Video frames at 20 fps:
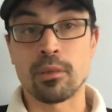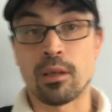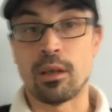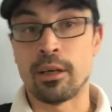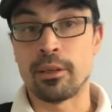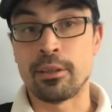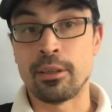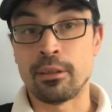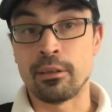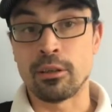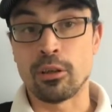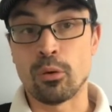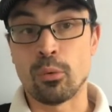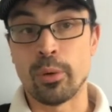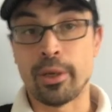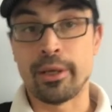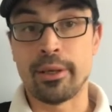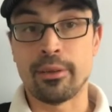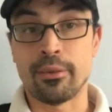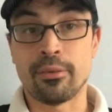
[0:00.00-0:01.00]
I didn't
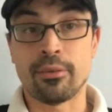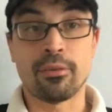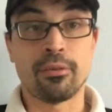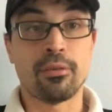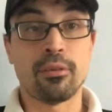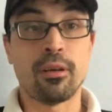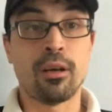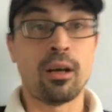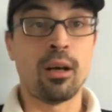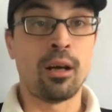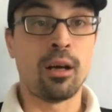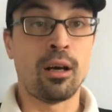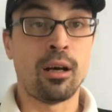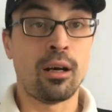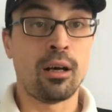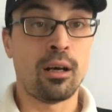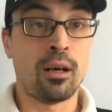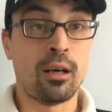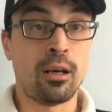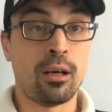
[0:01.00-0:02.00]
quit
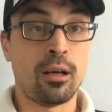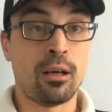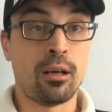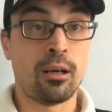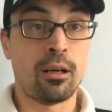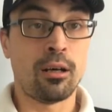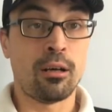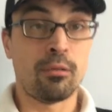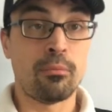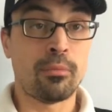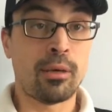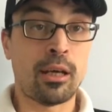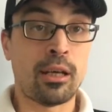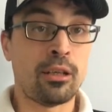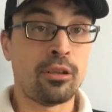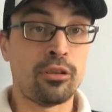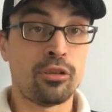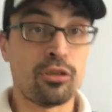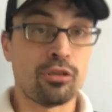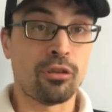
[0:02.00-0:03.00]
um,
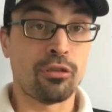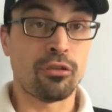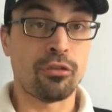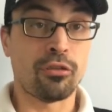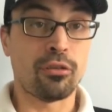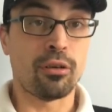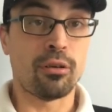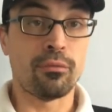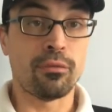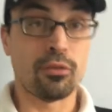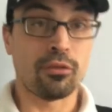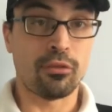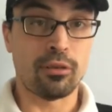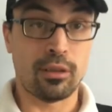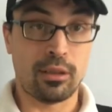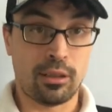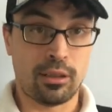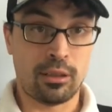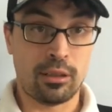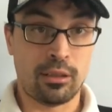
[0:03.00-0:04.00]
and just
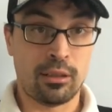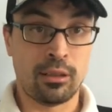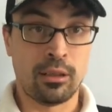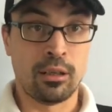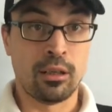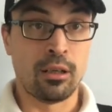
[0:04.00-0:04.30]
obviously